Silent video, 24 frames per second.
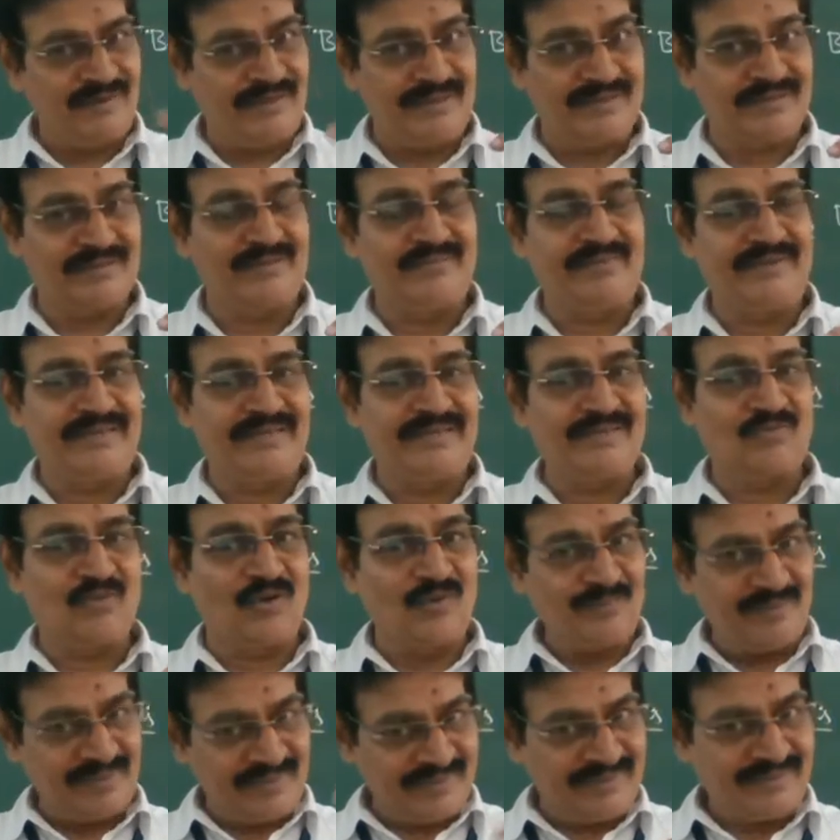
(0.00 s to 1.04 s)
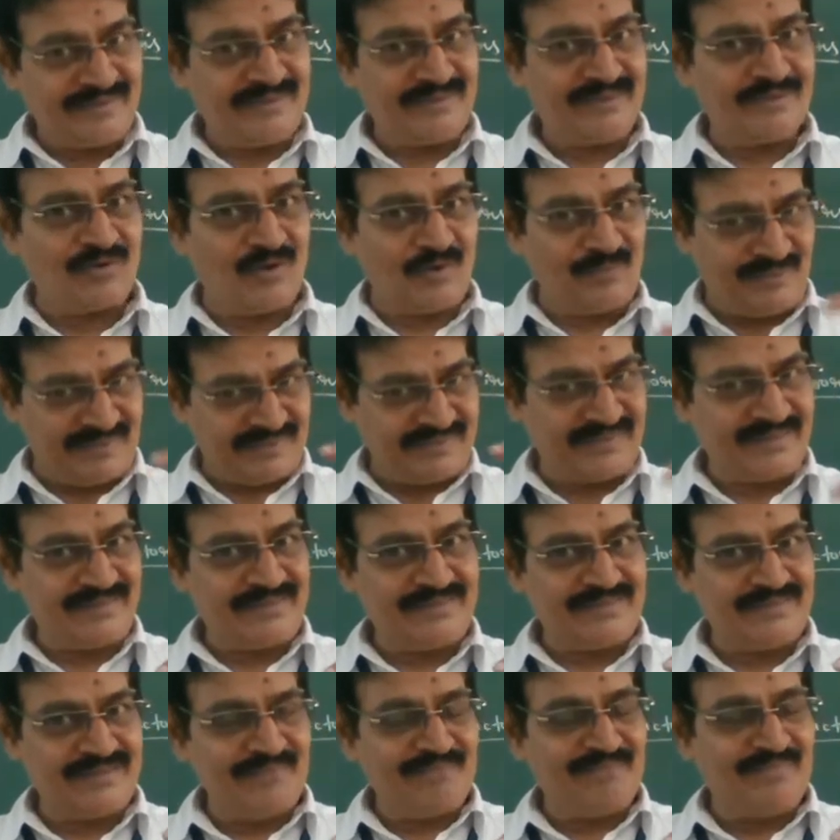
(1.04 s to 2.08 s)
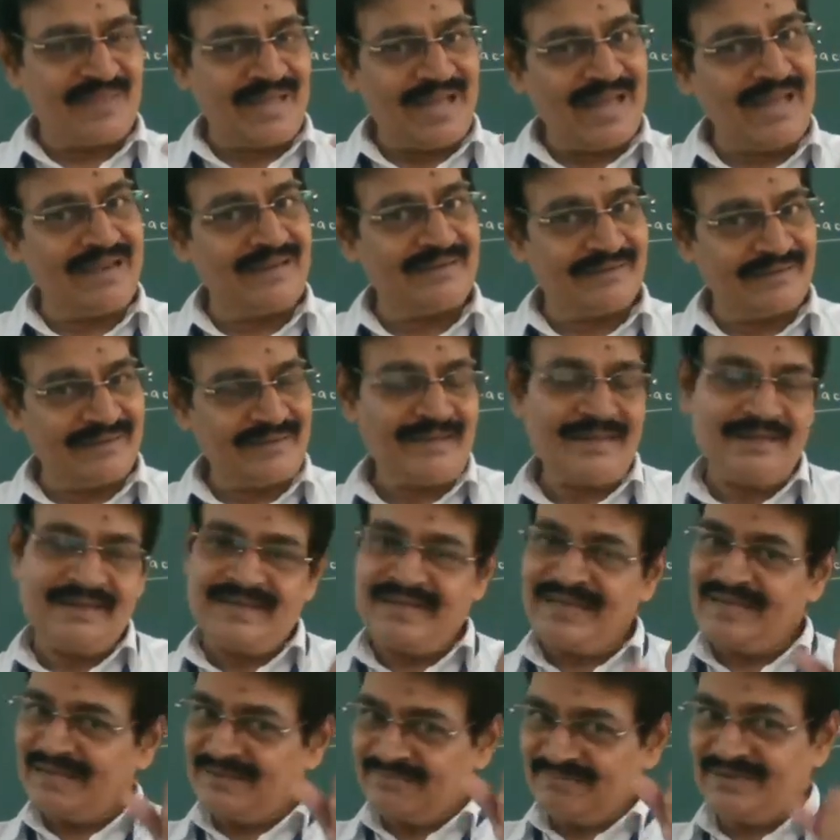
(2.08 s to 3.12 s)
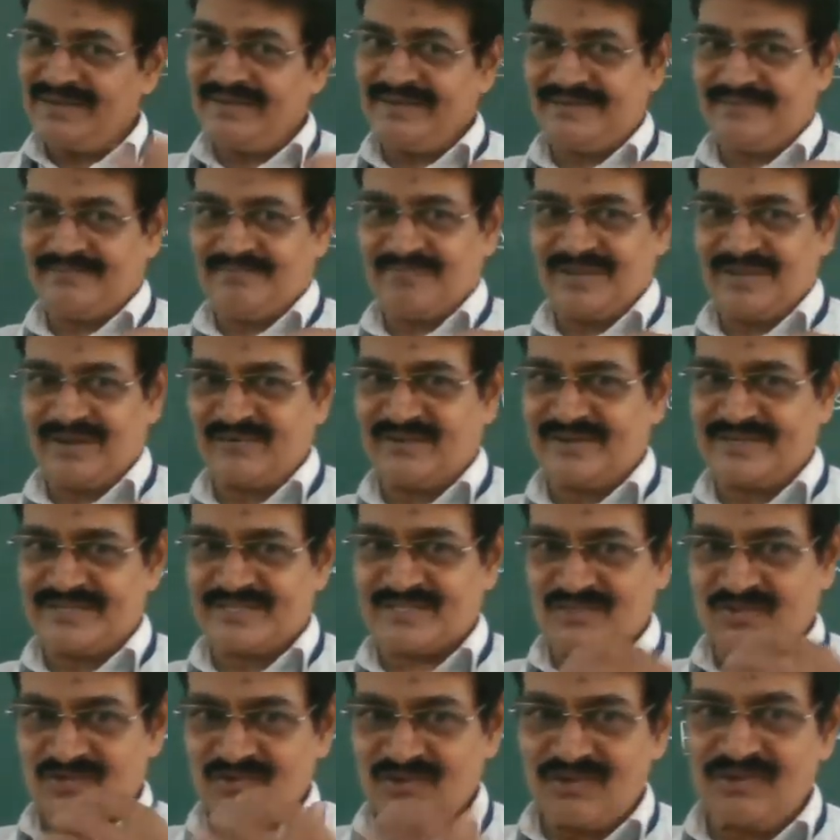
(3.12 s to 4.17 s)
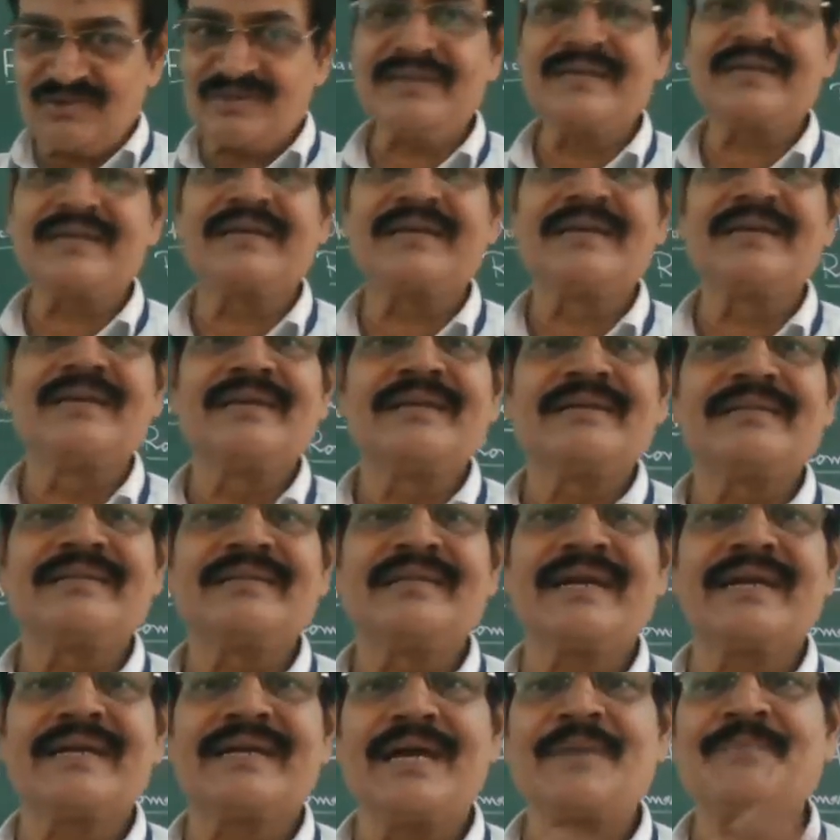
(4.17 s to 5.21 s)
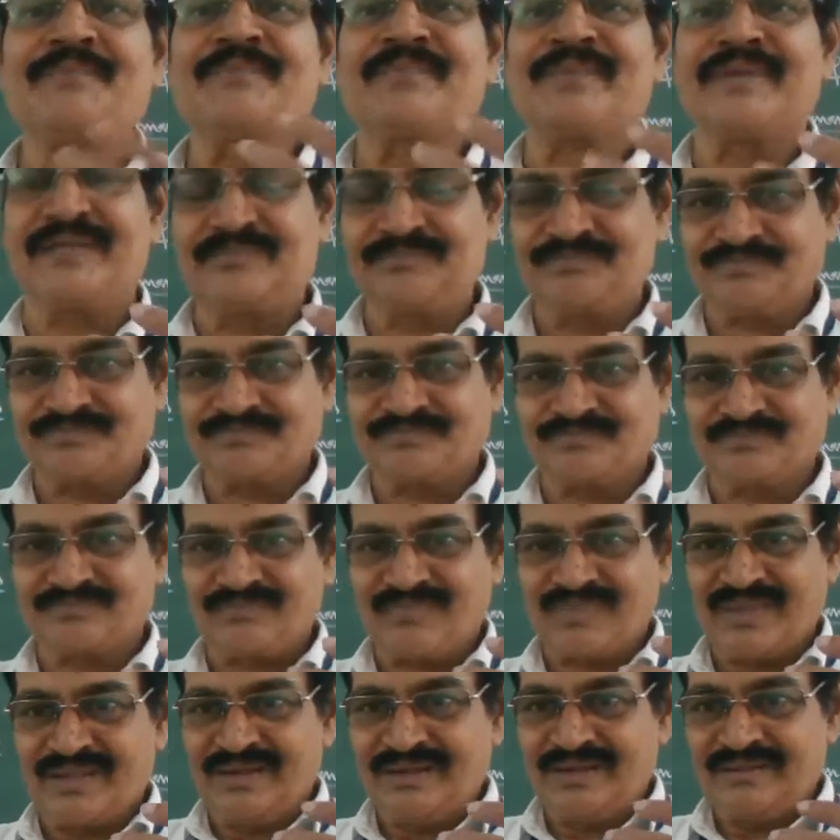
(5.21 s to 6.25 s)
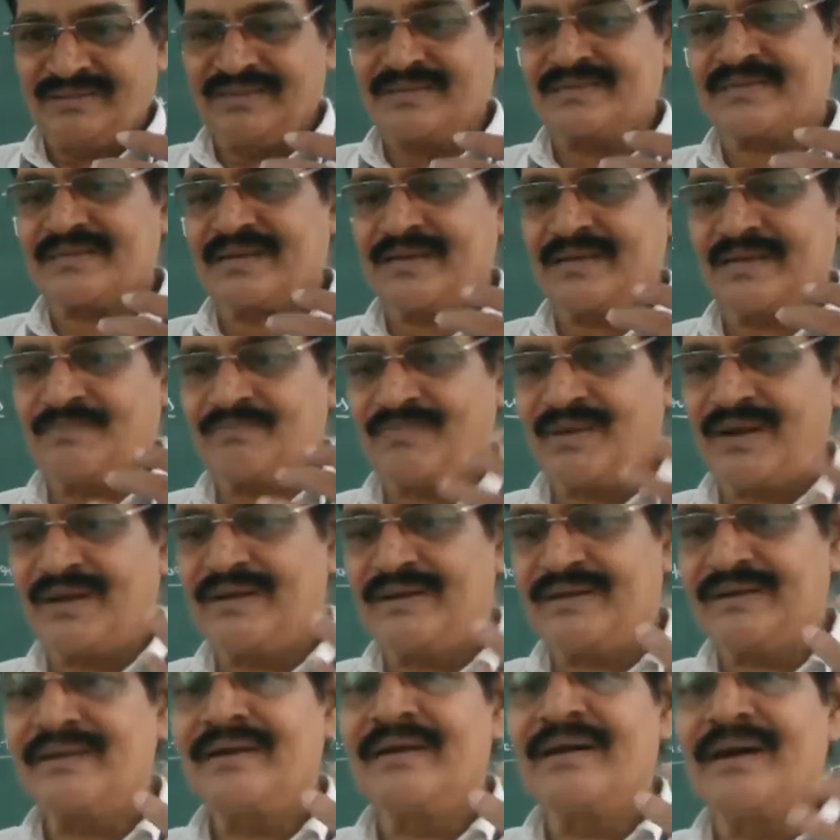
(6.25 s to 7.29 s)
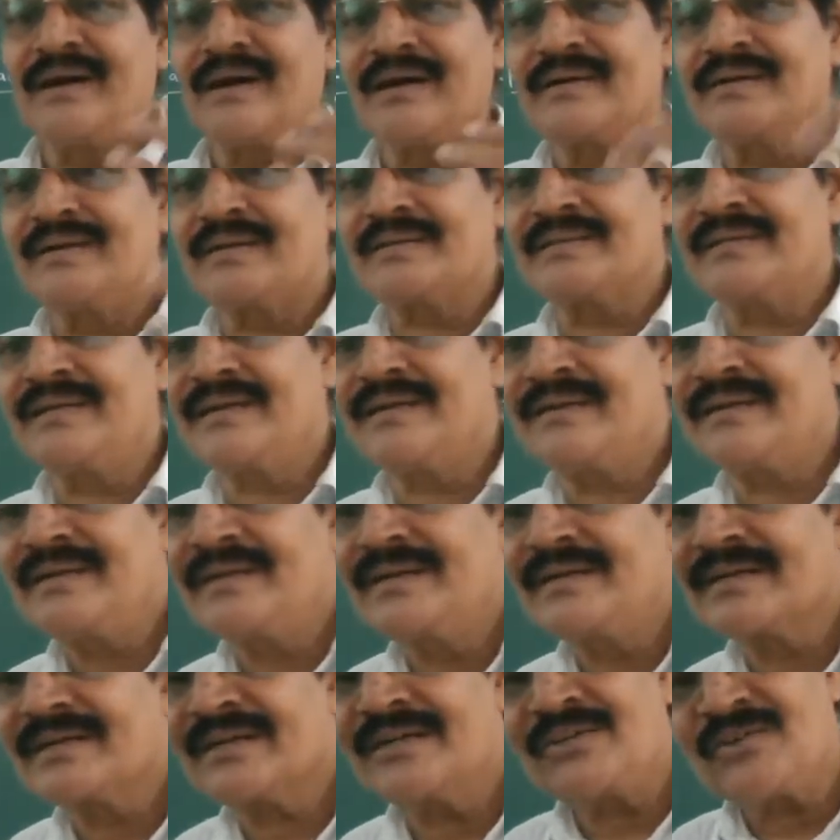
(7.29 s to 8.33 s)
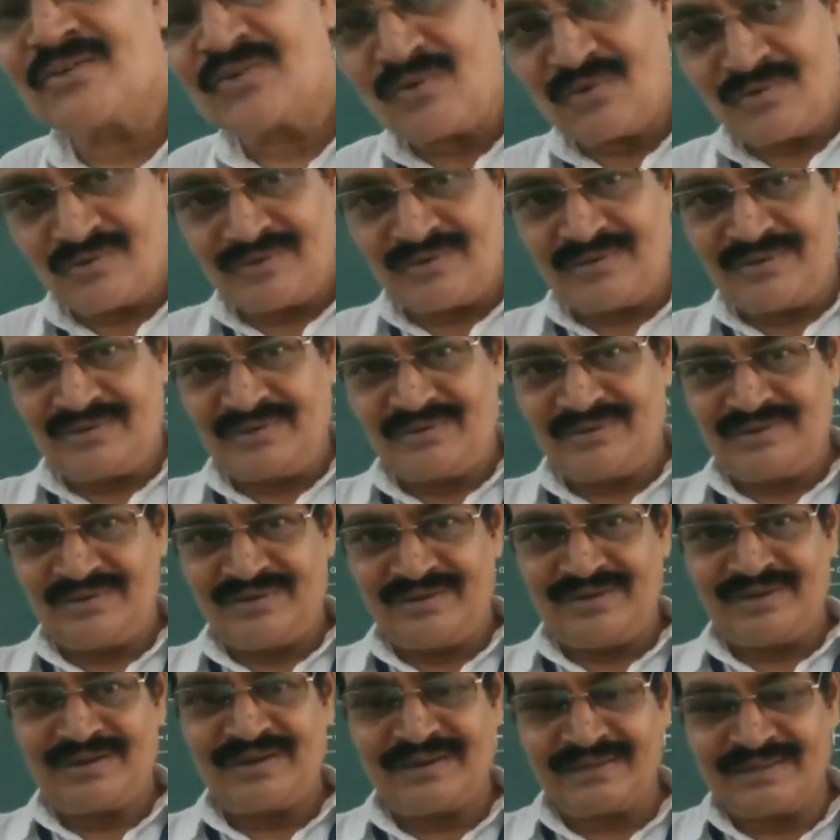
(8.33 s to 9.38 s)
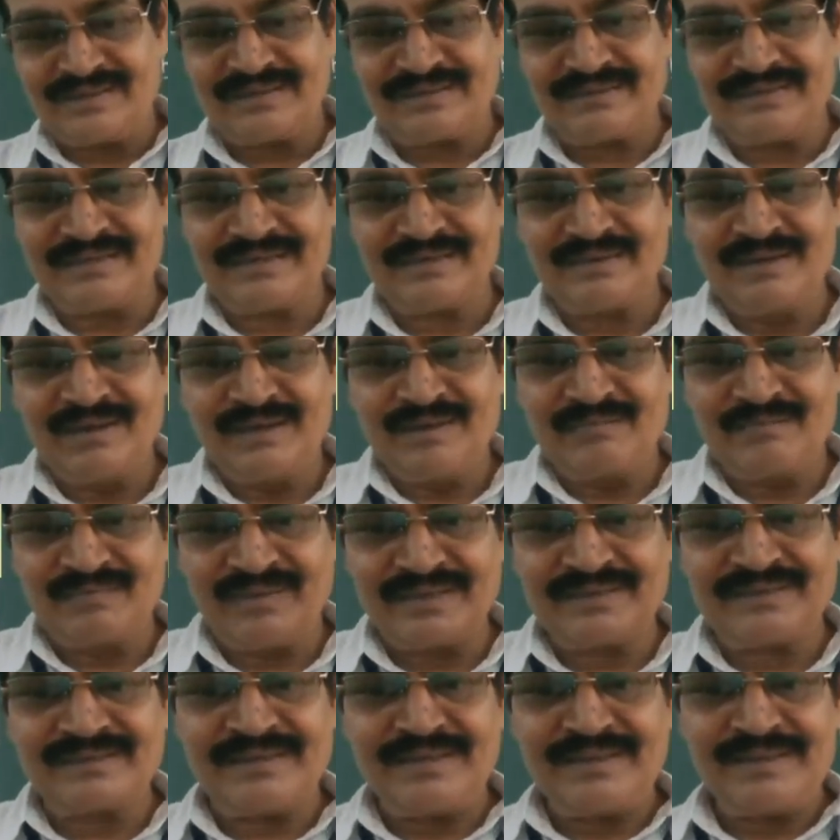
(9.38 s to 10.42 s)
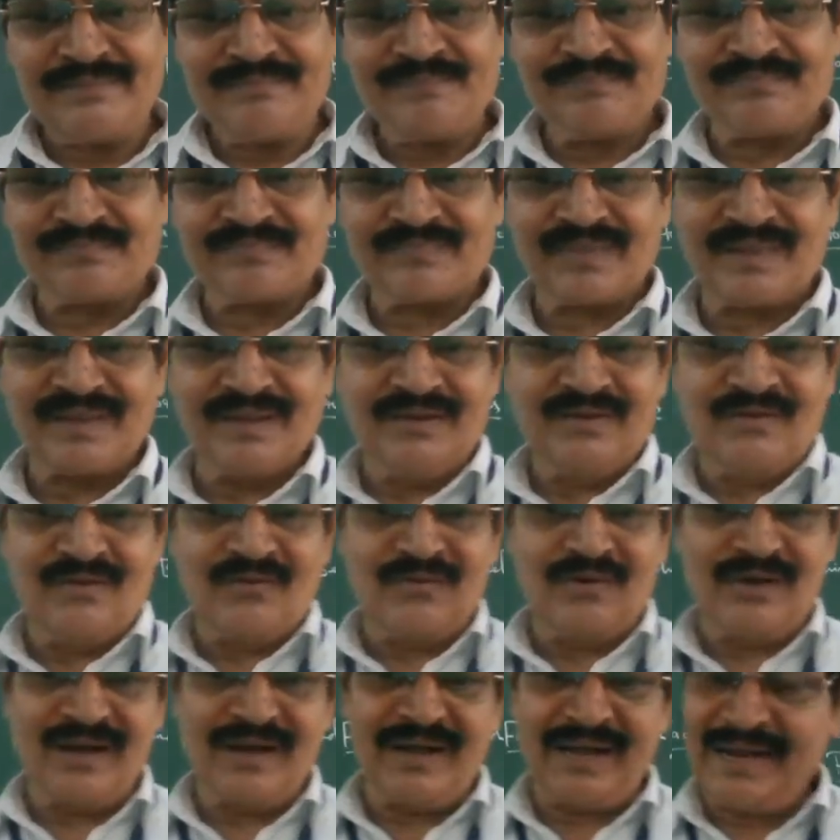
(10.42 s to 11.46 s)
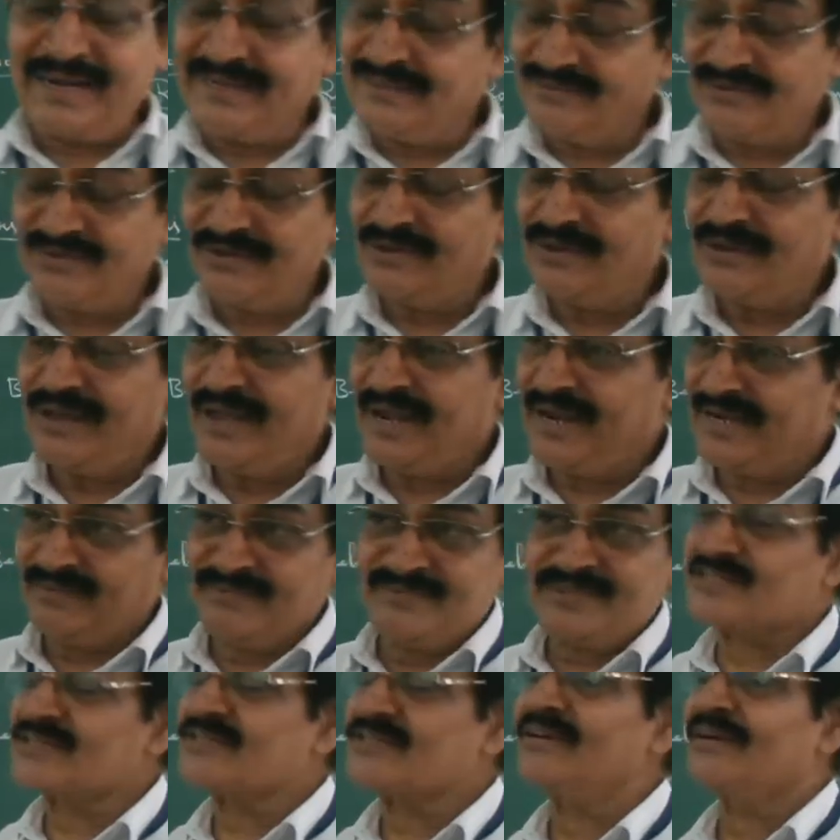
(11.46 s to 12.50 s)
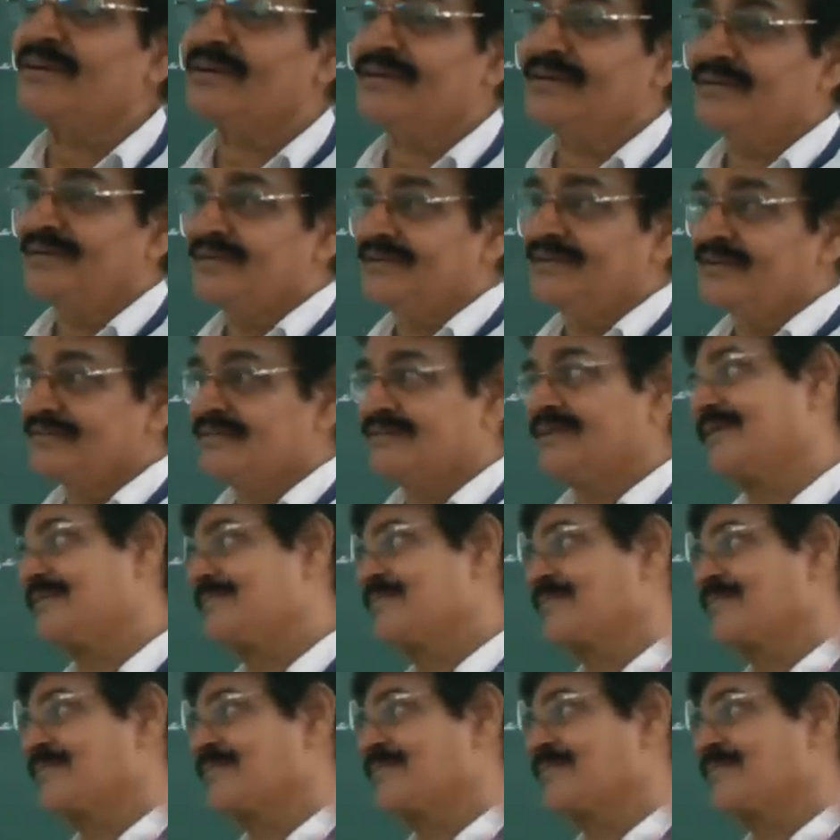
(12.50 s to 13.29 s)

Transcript: the very competent and ably or strongly they kept this empire under their control, under their but and the administered the